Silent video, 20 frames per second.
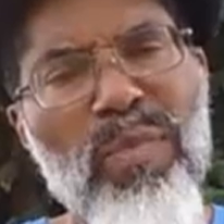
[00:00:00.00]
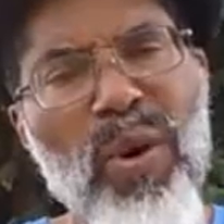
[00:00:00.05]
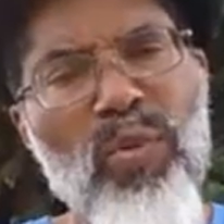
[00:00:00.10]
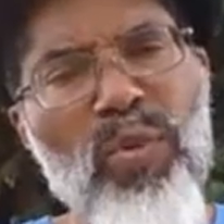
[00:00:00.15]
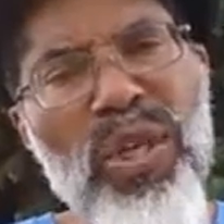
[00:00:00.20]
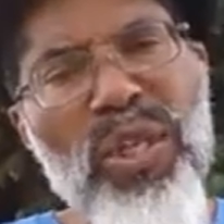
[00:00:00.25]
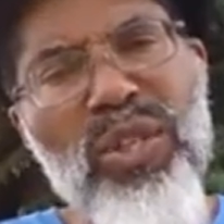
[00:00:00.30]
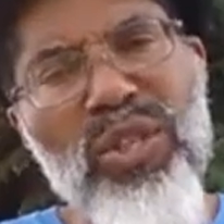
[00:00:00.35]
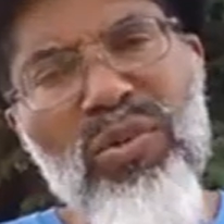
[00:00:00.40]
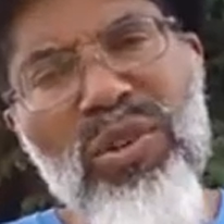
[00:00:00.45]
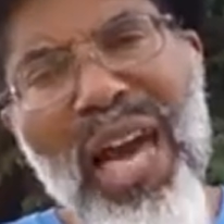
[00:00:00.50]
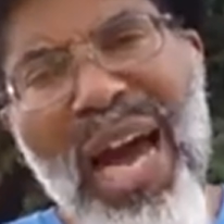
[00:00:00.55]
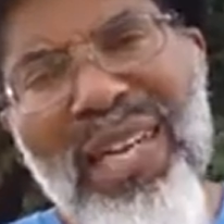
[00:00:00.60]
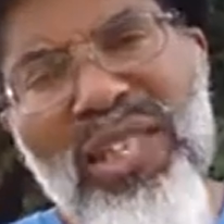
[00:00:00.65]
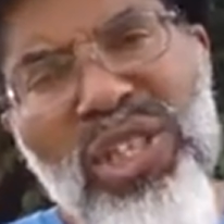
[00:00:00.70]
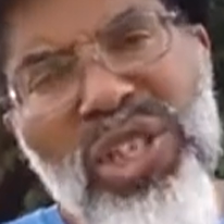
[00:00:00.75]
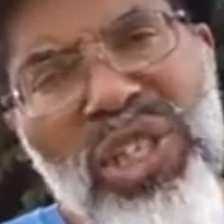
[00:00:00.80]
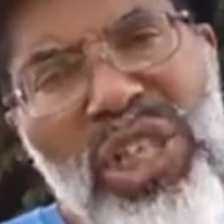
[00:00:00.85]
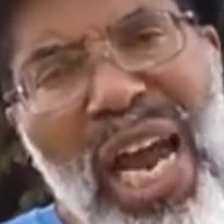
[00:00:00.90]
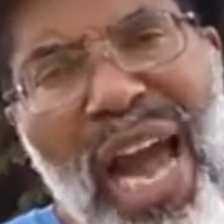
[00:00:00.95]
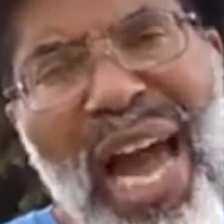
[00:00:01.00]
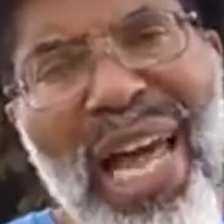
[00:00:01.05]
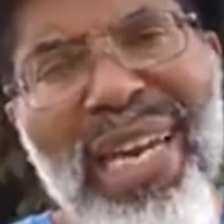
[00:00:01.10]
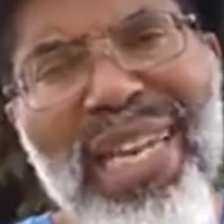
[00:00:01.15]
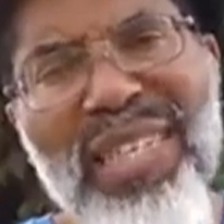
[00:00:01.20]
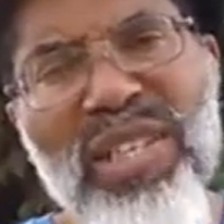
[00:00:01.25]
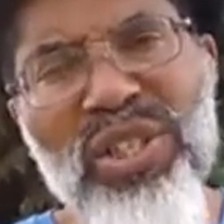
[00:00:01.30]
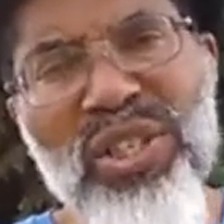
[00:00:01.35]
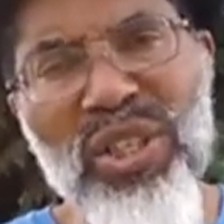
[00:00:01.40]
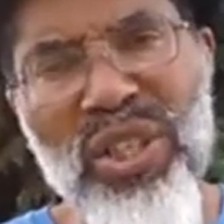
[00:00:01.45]
But we do not
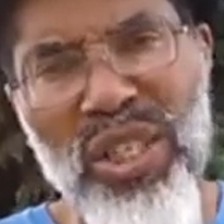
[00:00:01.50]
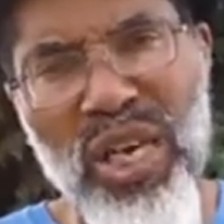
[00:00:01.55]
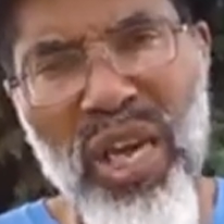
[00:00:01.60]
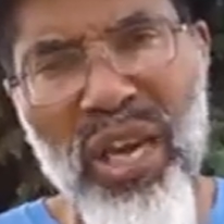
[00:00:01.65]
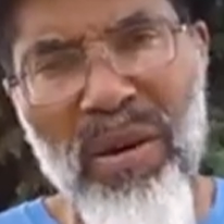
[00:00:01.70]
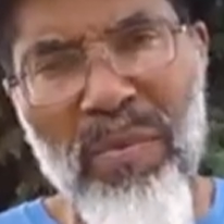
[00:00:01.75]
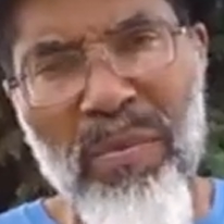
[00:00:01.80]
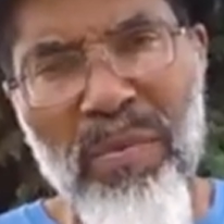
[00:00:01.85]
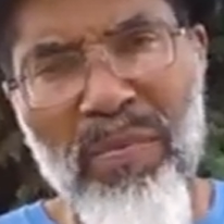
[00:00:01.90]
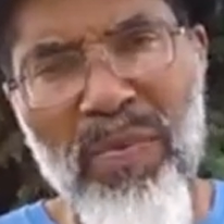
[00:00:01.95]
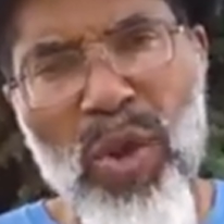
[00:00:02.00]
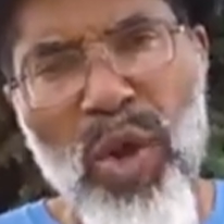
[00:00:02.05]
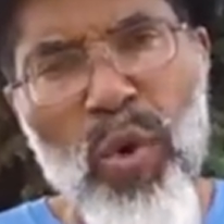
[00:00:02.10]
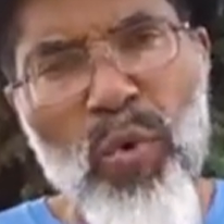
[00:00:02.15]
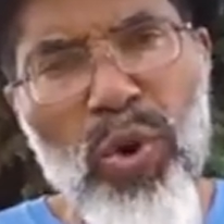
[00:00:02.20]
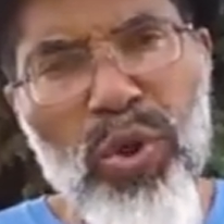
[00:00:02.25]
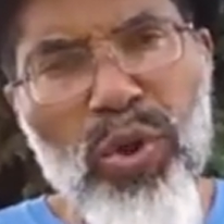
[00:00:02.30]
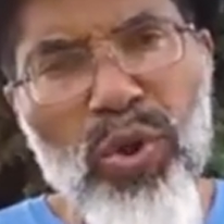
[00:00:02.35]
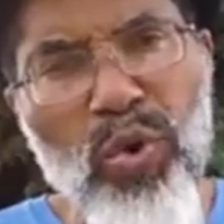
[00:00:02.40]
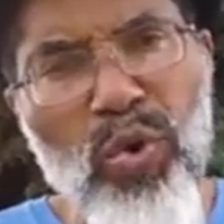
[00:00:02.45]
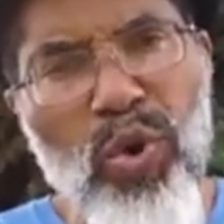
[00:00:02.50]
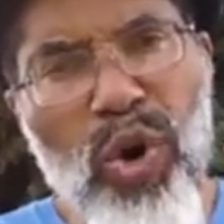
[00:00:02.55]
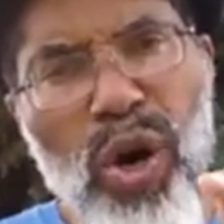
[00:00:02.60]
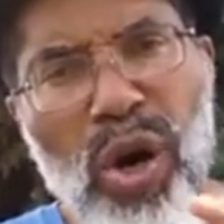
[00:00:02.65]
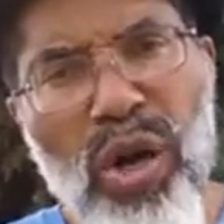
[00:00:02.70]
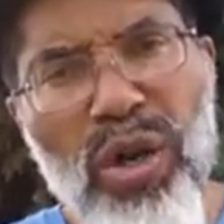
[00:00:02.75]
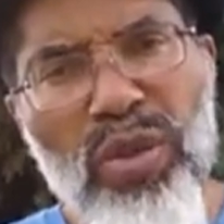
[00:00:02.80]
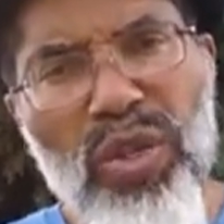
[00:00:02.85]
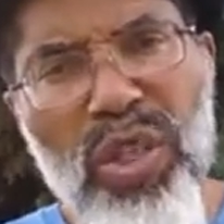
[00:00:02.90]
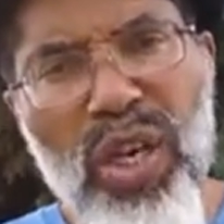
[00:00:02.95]
challenge them with the
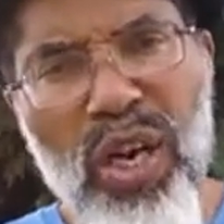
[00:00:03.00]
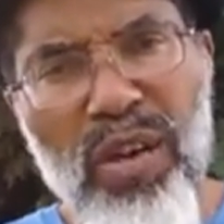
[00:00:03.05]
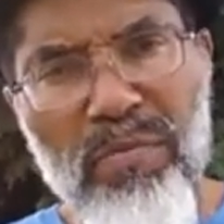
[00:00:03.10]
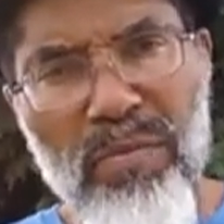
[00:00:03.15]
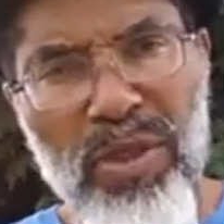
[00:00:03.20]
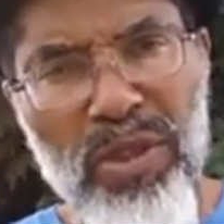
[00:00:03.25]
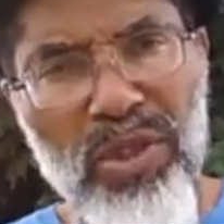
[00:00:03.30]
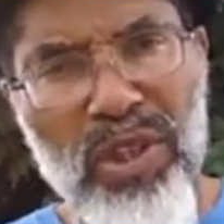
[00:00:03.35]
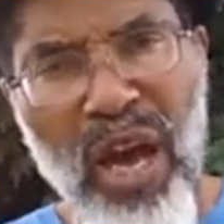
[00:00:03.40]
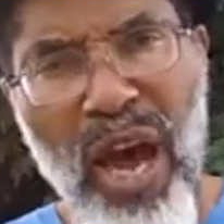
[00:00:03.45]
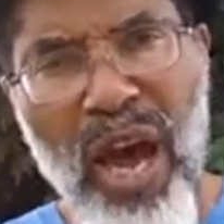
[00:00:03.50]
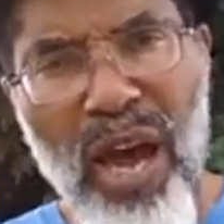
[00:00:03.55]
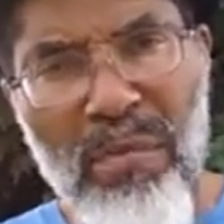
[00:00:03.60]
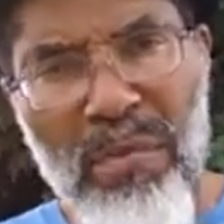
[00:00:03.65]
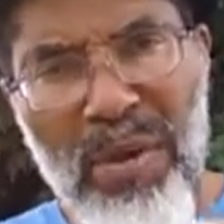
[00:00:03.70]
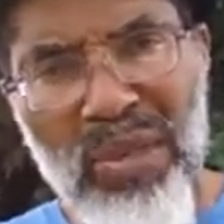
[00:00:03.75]
words of Messiah.